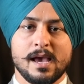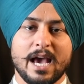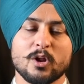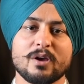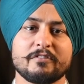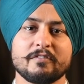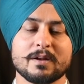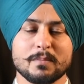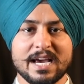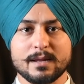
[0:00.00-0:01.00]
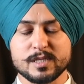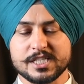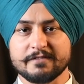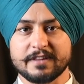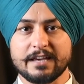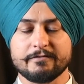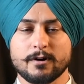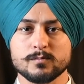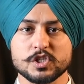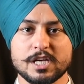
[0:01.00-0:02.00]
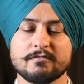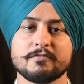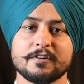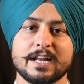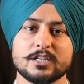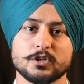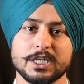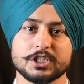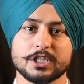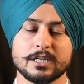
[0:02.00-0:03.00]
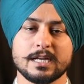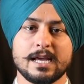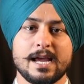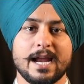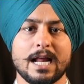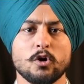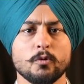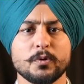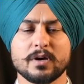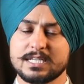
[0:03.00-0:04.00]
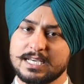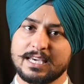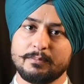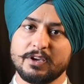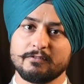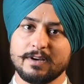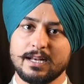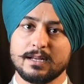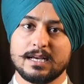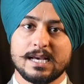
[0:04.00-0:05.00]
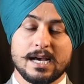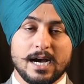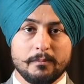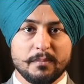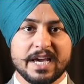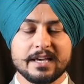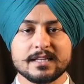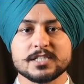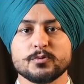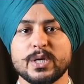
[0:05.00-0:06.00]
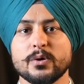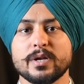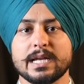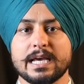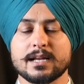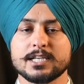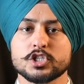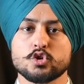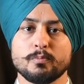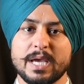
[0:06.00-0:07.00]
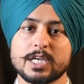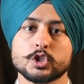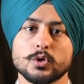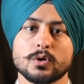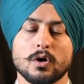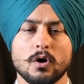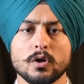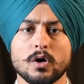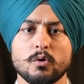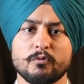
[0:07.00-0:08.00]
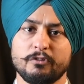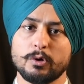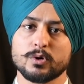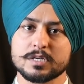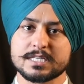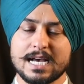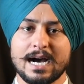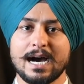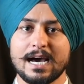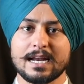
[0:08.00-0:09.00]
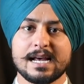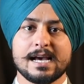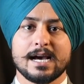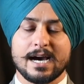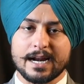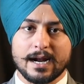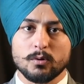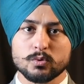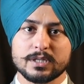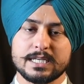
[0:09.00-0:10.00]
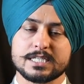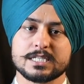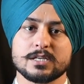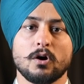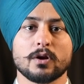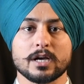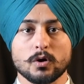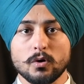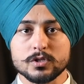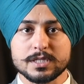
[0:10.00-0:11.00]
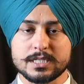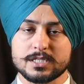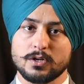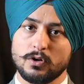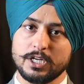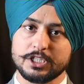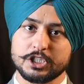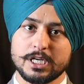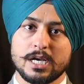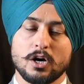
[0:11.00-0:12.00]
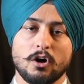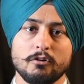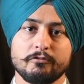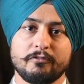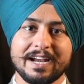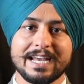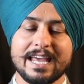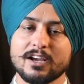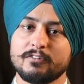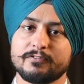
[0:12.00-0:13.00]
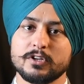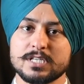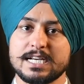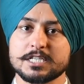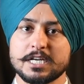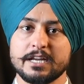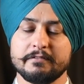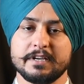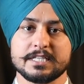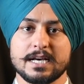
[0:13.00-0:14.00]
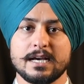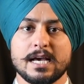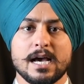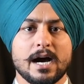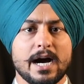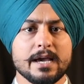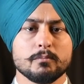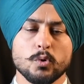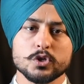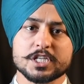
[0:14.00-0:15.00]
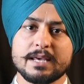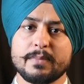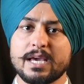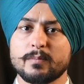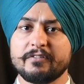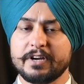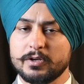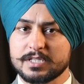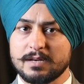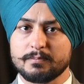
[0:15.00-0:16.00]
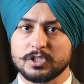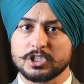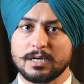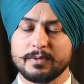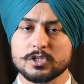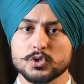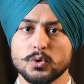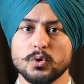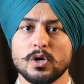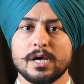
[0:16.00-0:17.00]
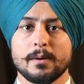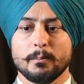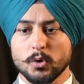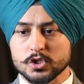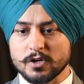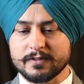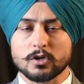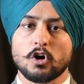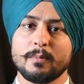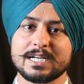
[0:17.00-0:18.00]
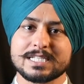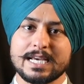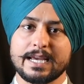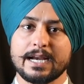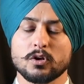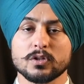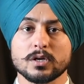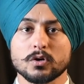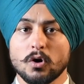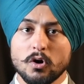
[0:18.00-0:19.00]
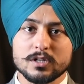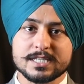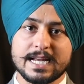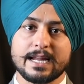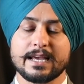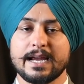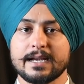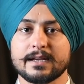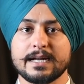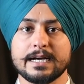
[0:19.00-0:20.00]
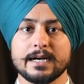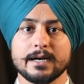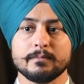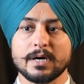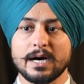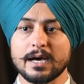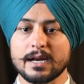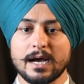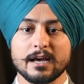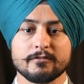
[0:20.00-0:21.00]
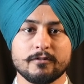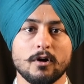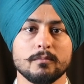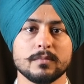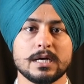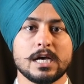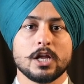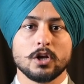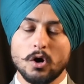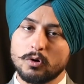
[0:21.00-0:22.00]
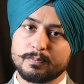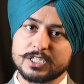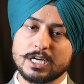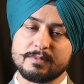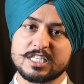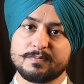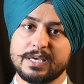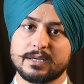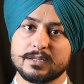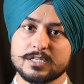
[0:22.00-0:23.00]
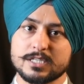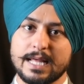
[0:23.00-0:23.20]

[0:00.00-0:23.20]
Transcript: Hello everyone, my name is Navdeep from Silver Fern Education and I hope you guys are keeping well. I'm making this video in English to make sure all our viewers are around this or across this knowledge of funding of New Zealand study visa. I mostly make my videos in Punjabi, so most of the comments I get or the calls that I get are from non-Punjabi speakers.